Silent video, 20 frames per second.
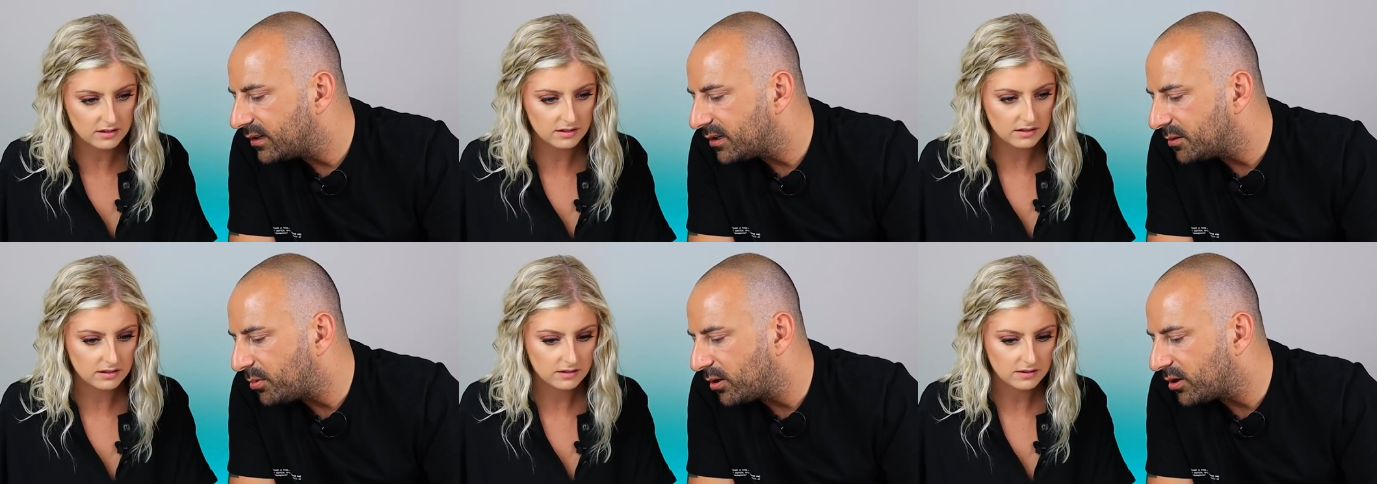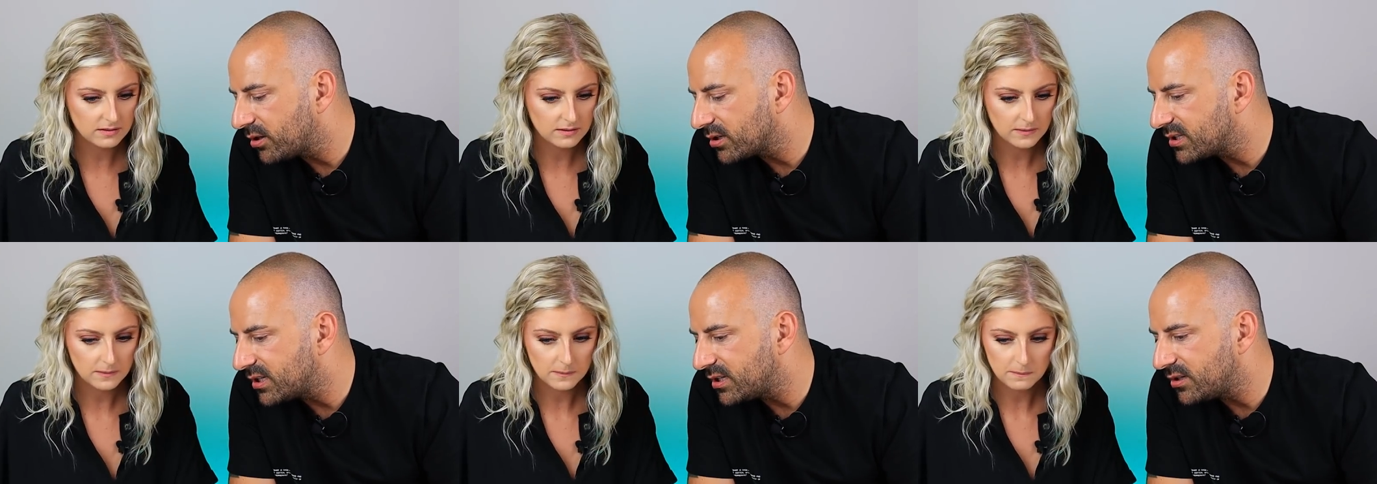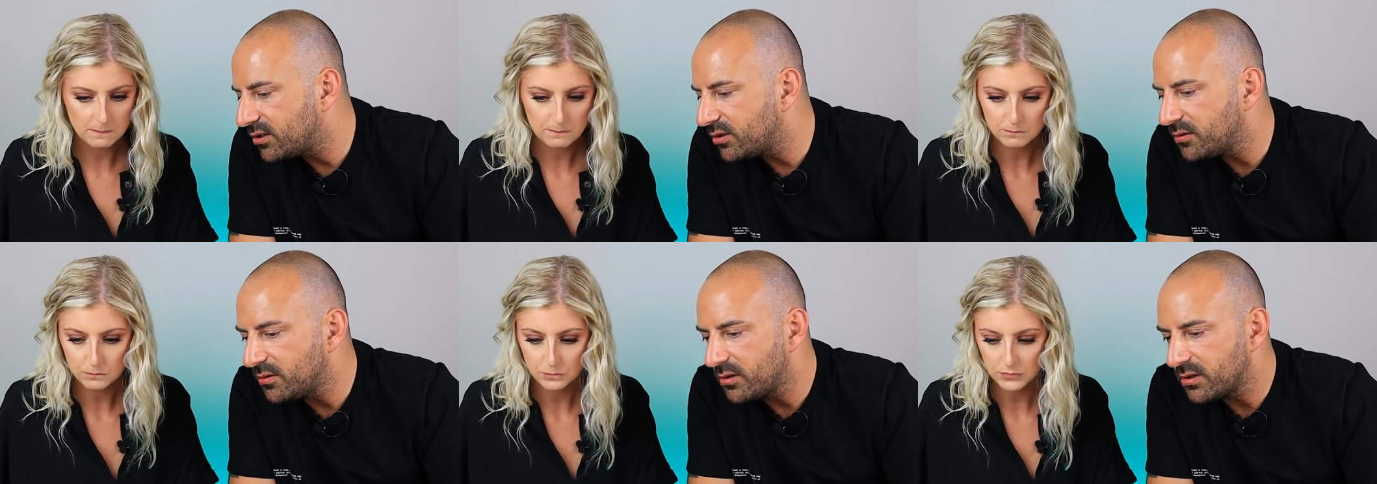Speaker 1: Oh, you bollocks
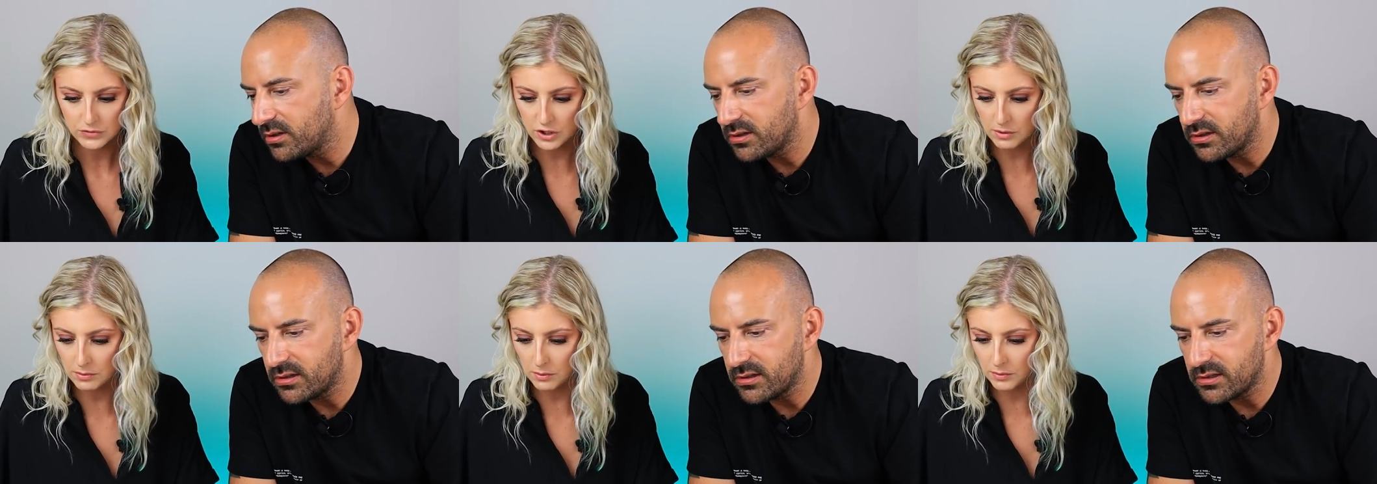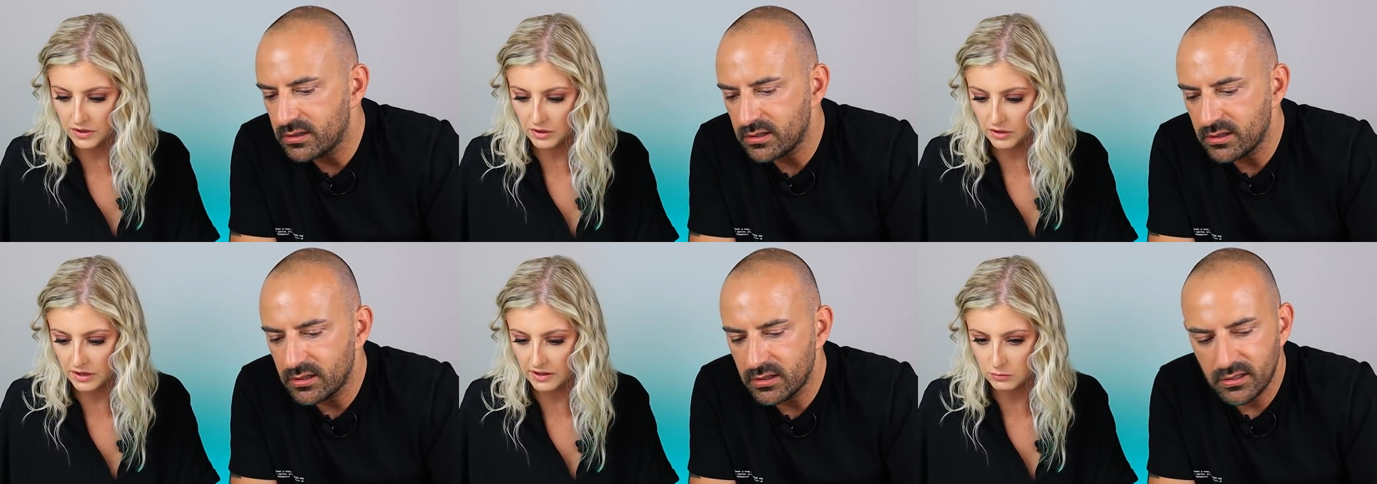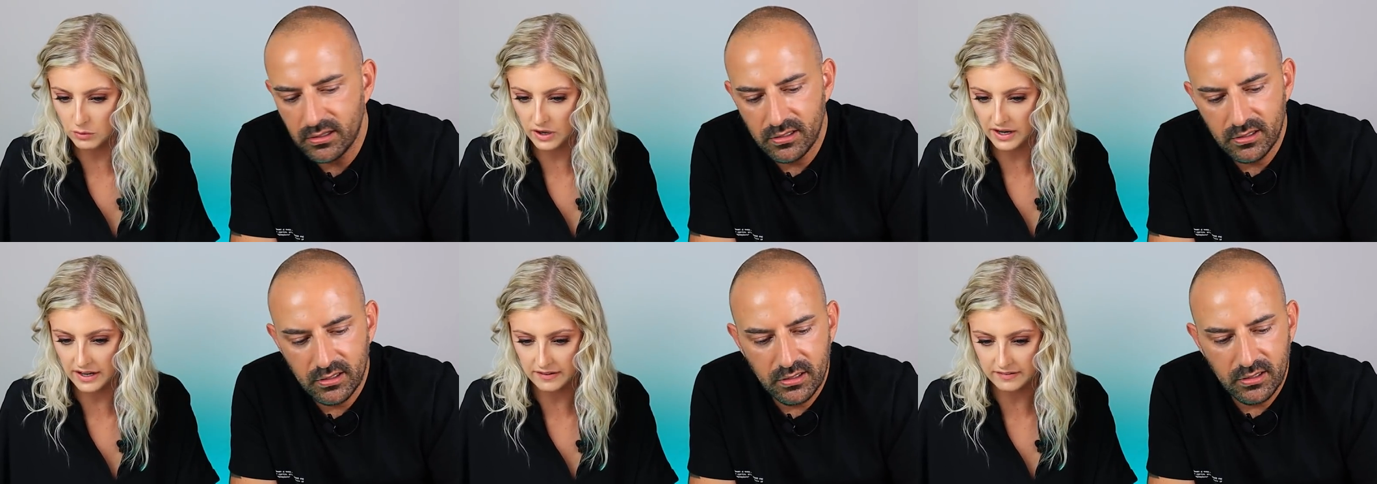it, dude.
Speaker 2: No, but we don't
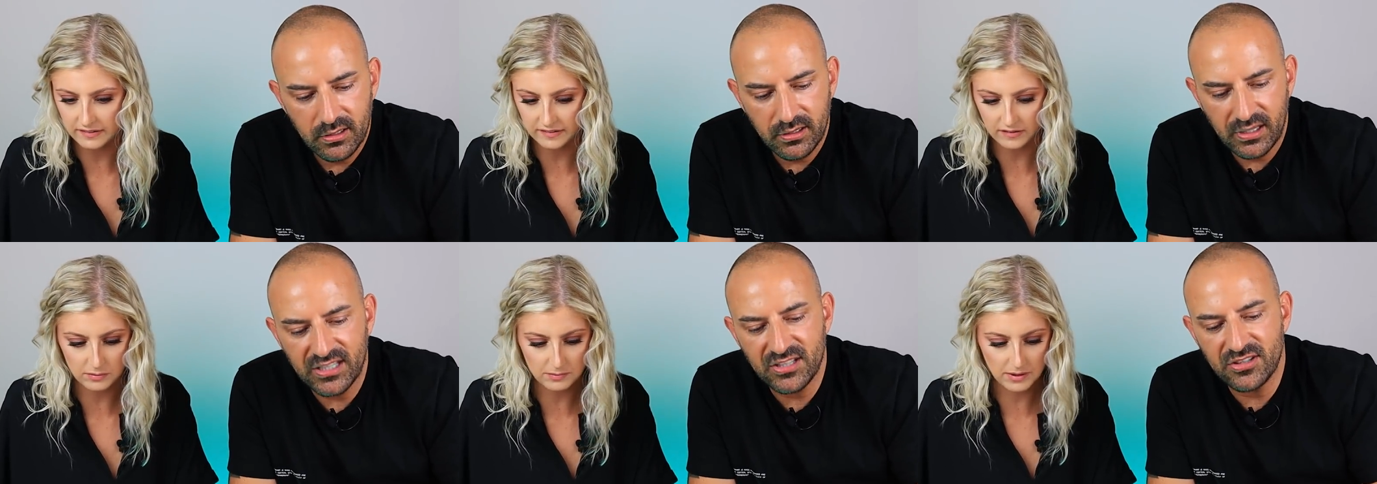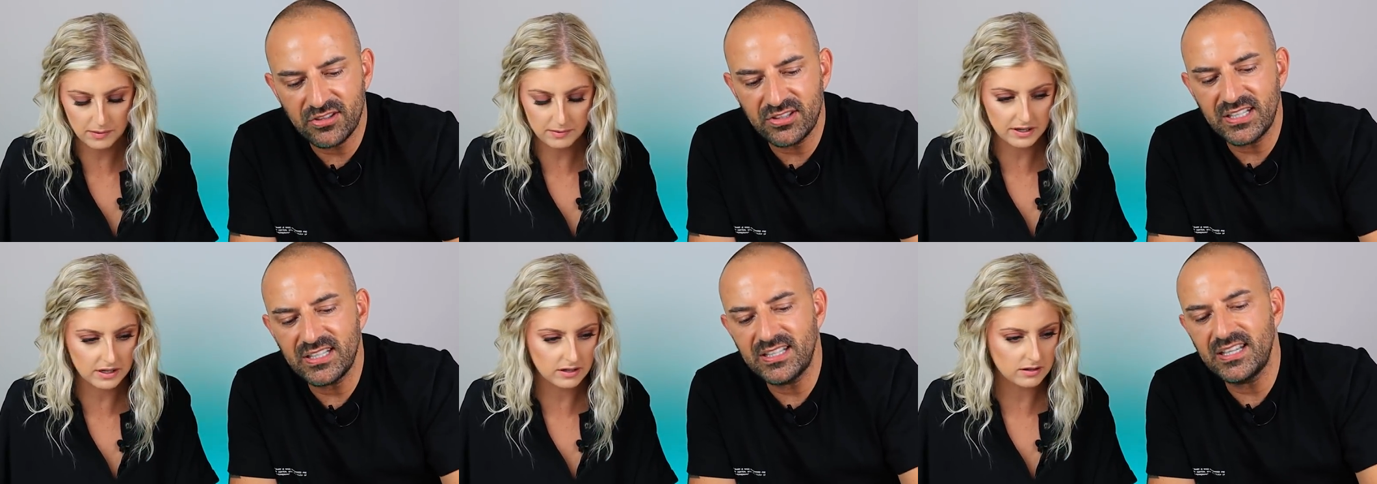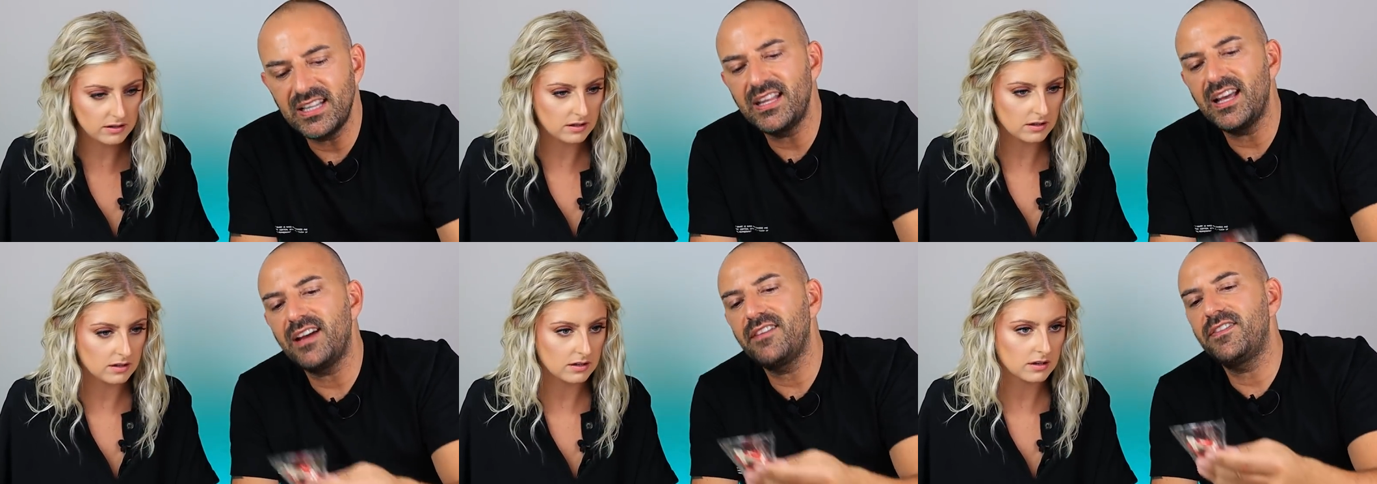have white.
Speaker 1: So that's because maybe...
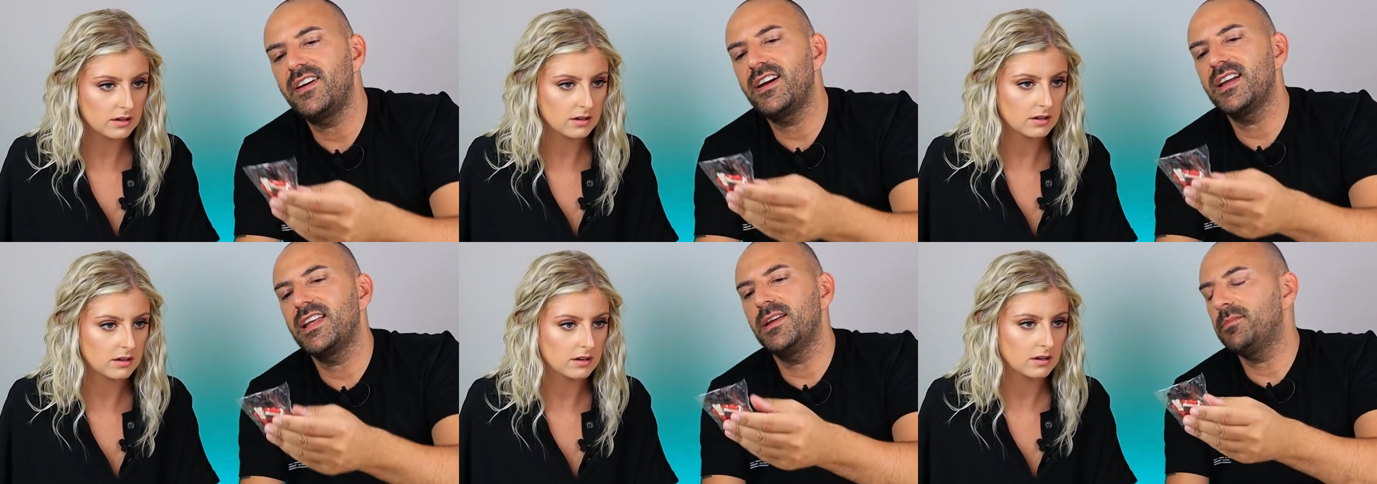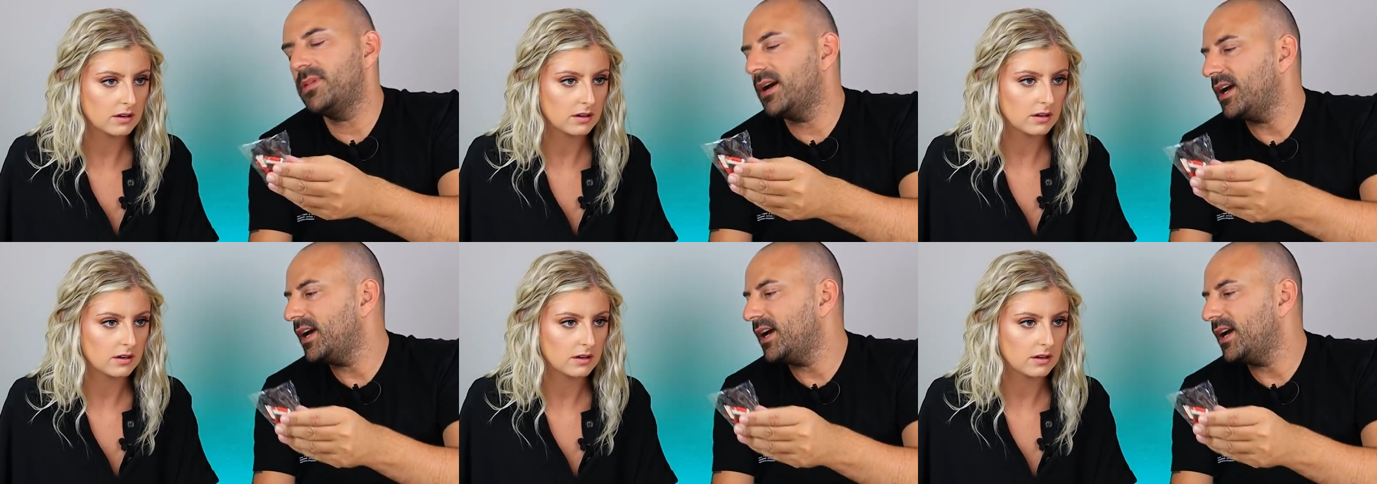it's in that fucking